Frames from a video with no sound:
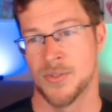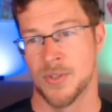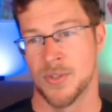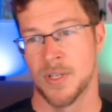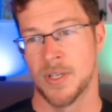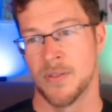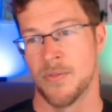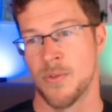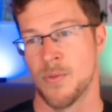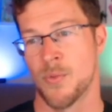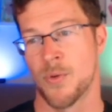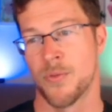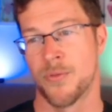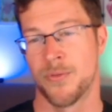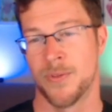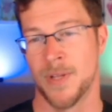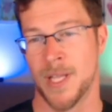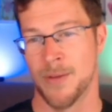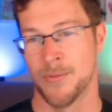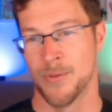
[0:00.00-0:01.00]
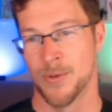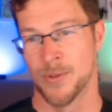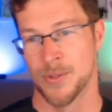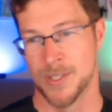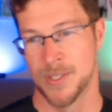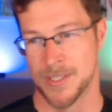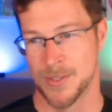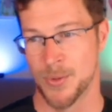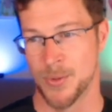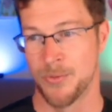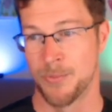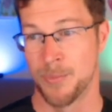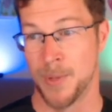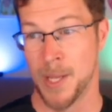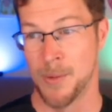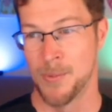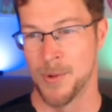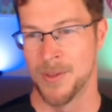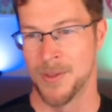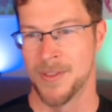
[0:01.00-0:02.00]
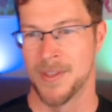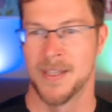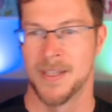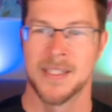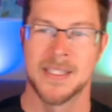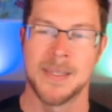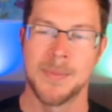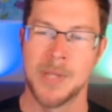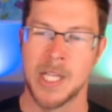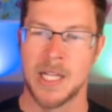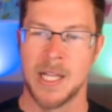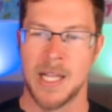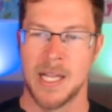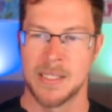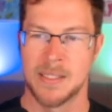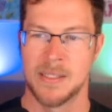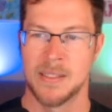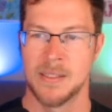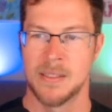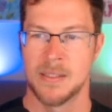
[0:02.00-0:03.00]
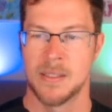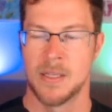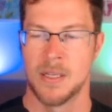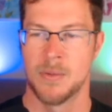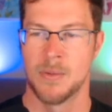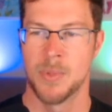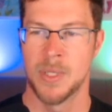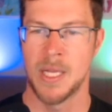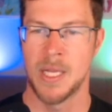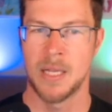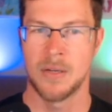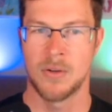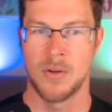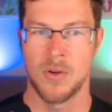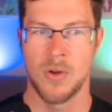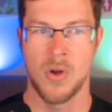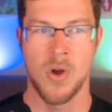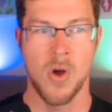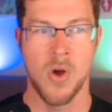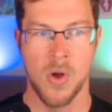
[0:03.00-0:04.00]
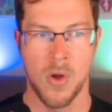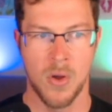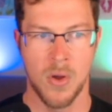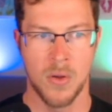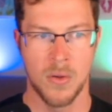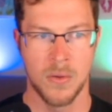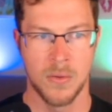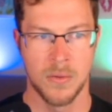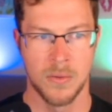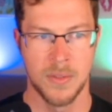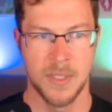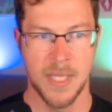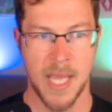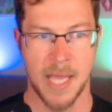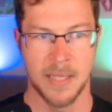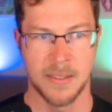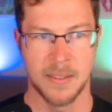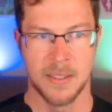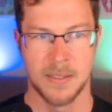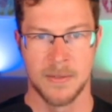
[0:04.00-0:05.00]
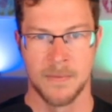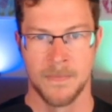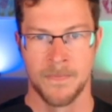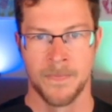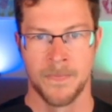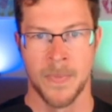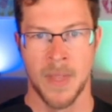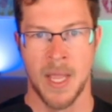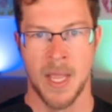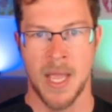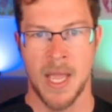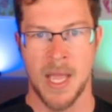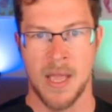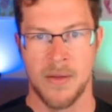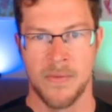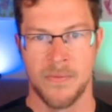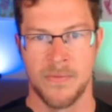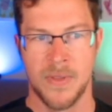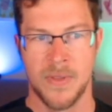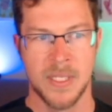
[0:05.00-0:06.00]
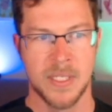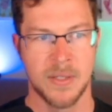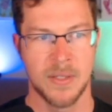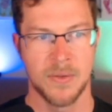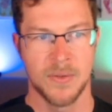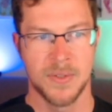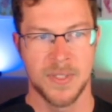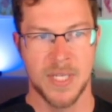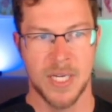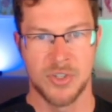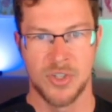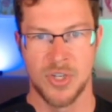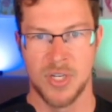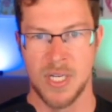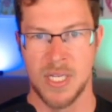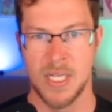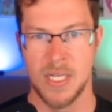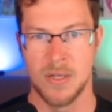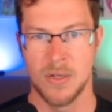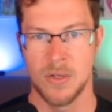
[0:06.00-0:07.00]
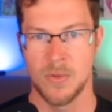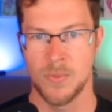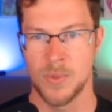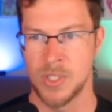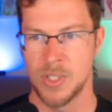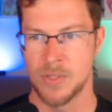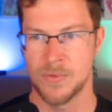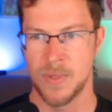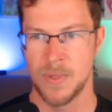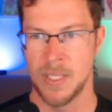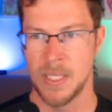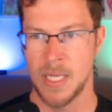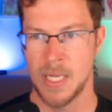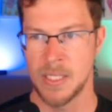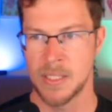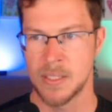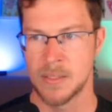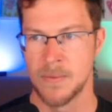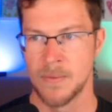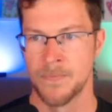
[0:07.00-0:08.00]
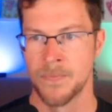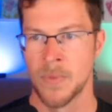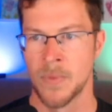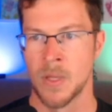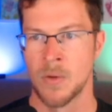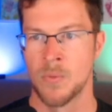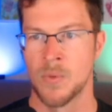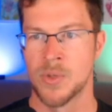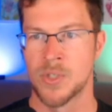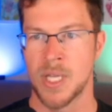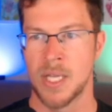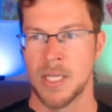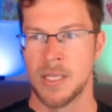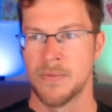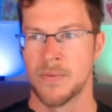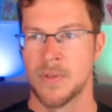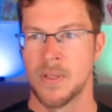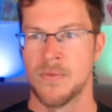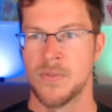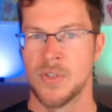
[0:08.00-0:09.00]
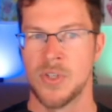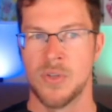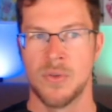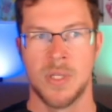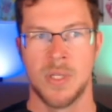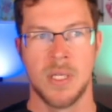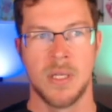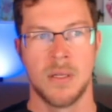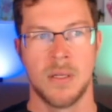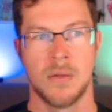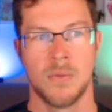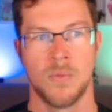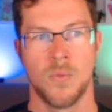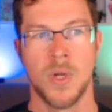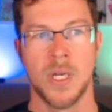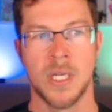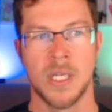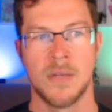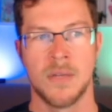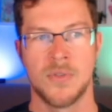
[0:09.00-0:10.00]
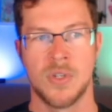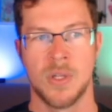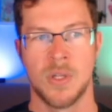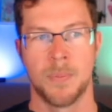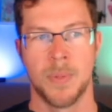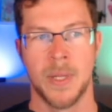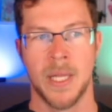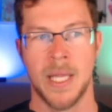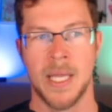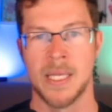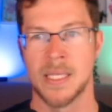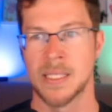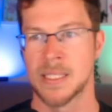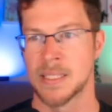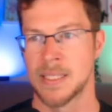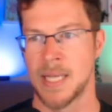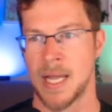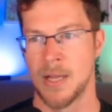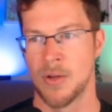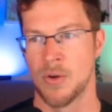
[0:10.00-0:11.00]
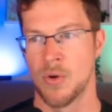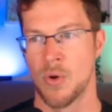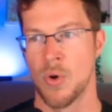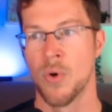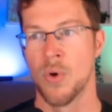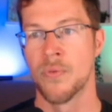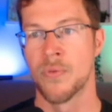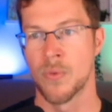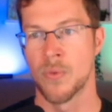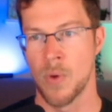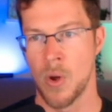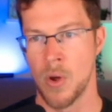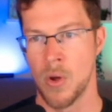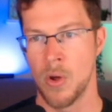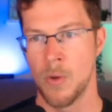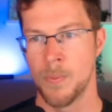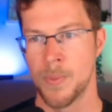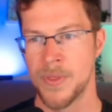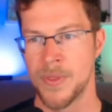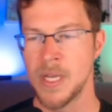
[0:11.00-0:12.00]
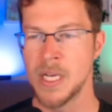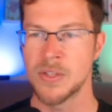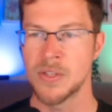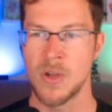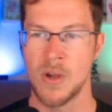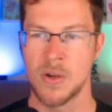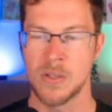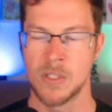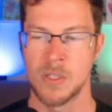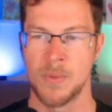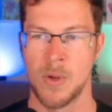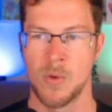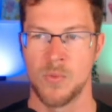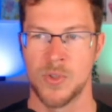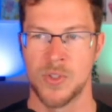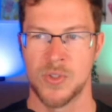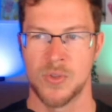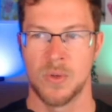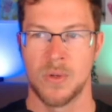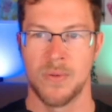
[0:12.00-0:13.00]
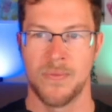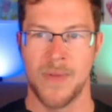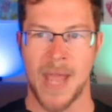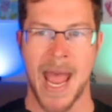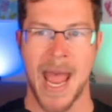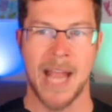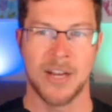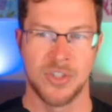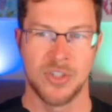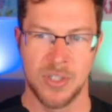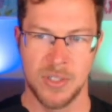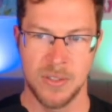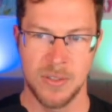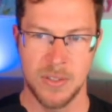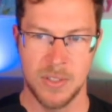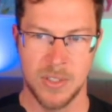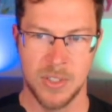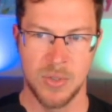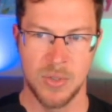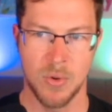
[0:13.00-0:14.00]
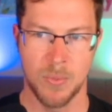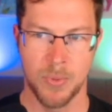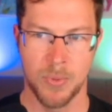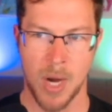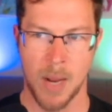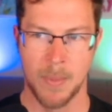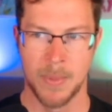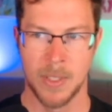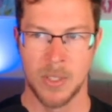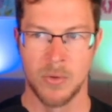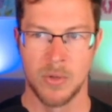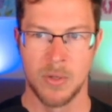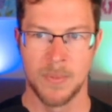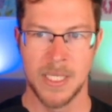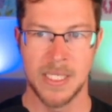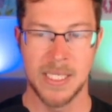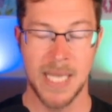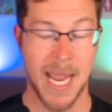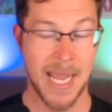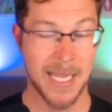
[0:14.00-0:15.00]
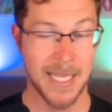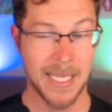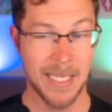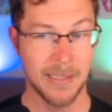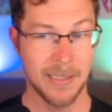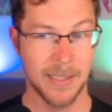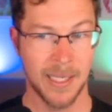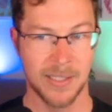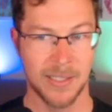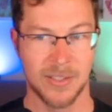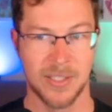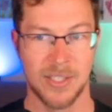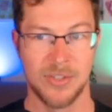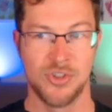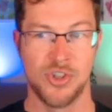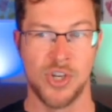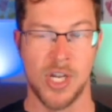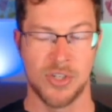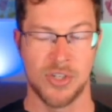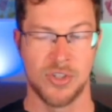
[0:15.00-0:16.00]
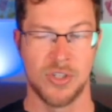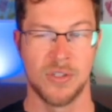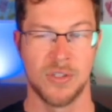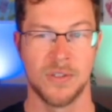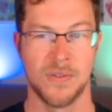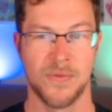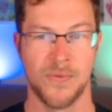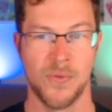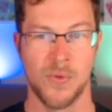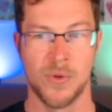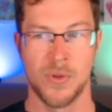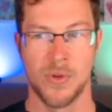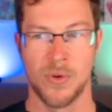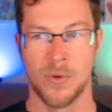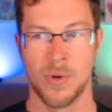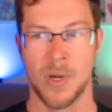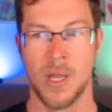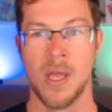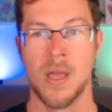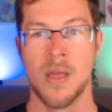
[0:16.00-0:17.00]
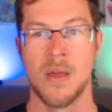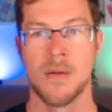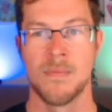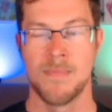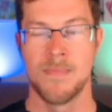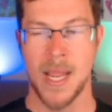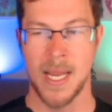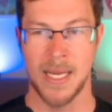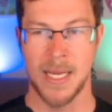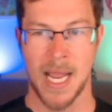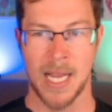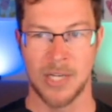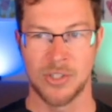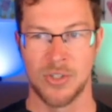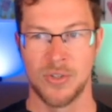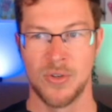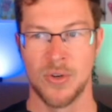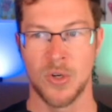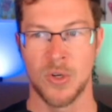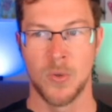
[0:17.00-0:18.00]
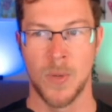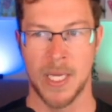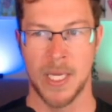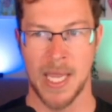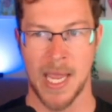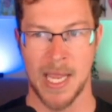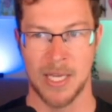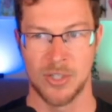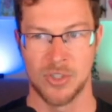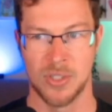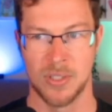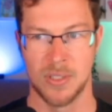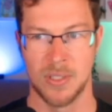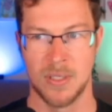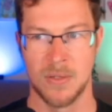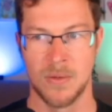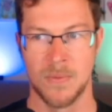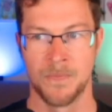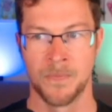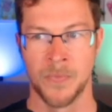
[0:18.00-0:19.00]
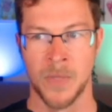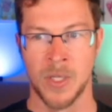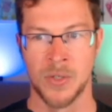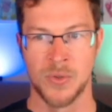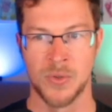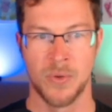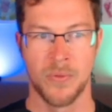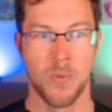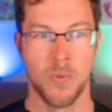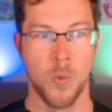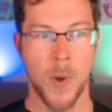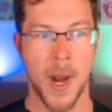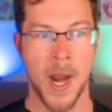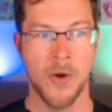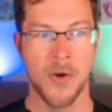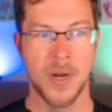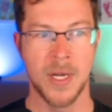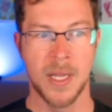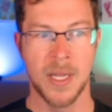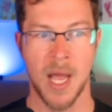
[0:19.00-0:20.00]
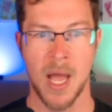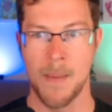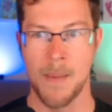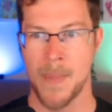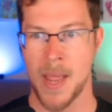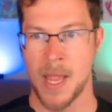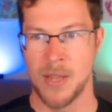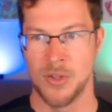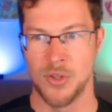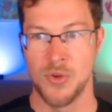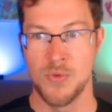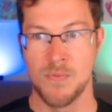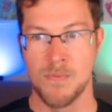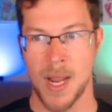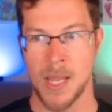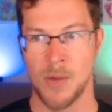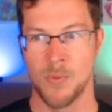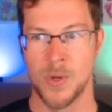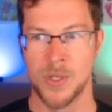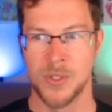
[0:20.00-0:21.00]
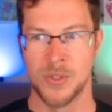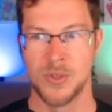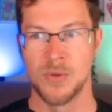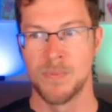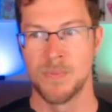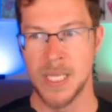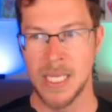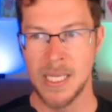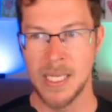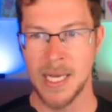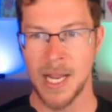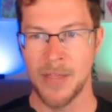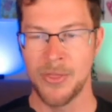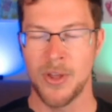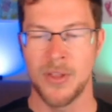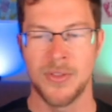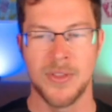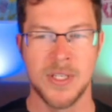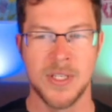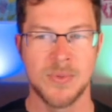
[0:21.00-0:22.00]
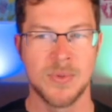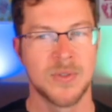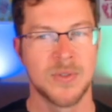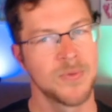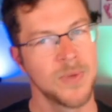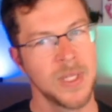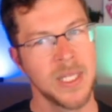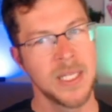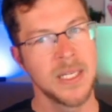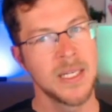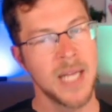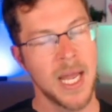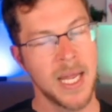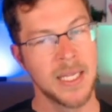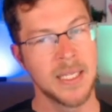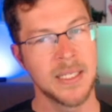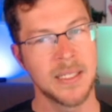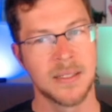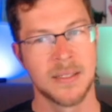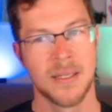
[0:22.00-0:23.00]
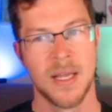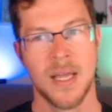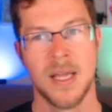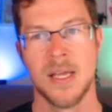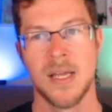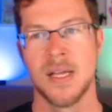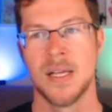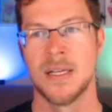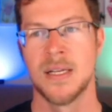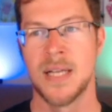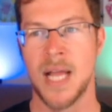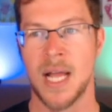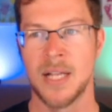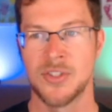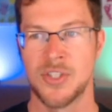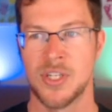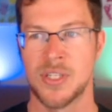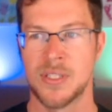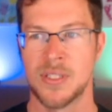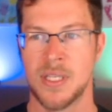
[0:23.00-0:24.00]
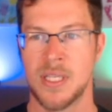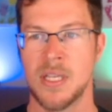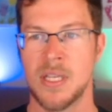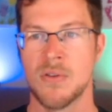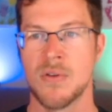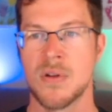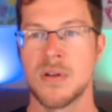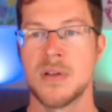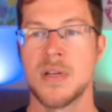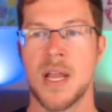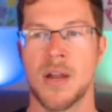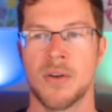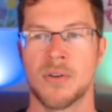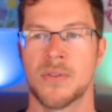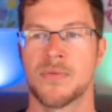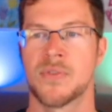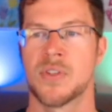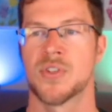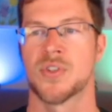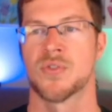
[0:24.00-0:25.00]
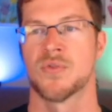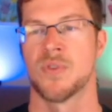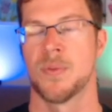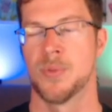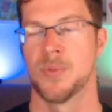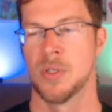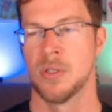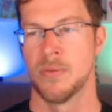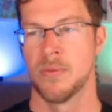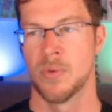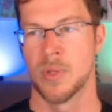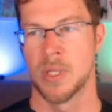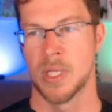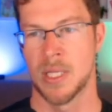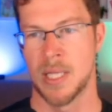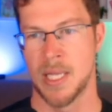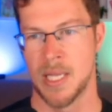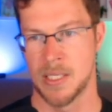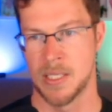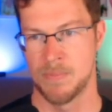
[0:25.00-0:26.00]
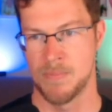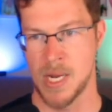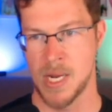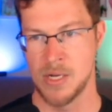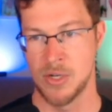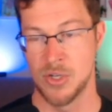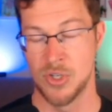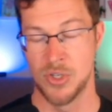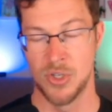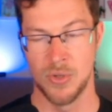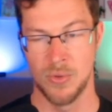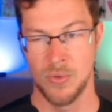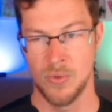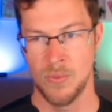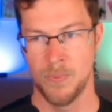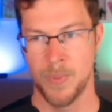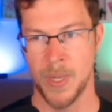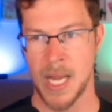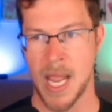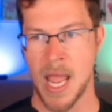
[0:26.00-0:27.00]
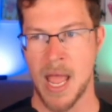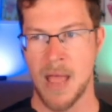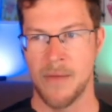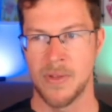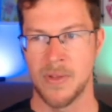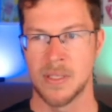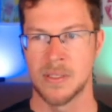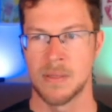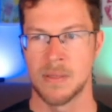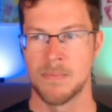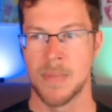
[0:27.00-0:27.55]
are going to give you more flavor to sort of play with. Some of the classes, but not all yet, have this little section here, which is really nice, which kind of gives you the, one, it gives you the playing style overall, but then it talks about what sort of actions you are probably going to be taking, like suggestions for your main action, your quick action, and sort of where in combat you might want to be. And I thought this was really nice, not just to hear a narrative description of what the class might do, but having some